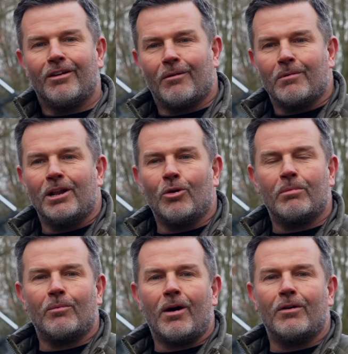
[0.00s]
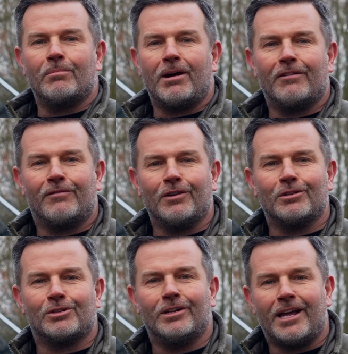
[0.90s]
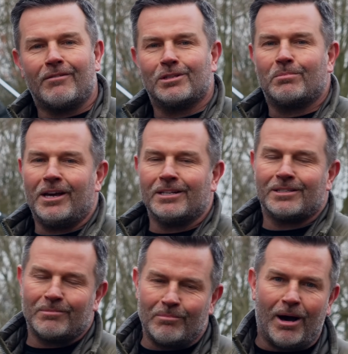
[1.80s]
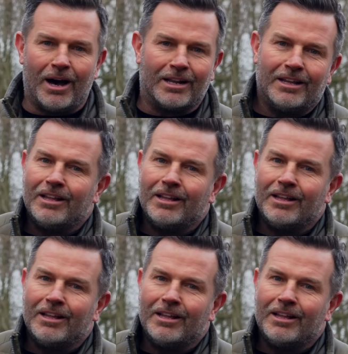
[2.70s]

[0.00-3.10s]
I'm a little bit worried about the future in that respect, but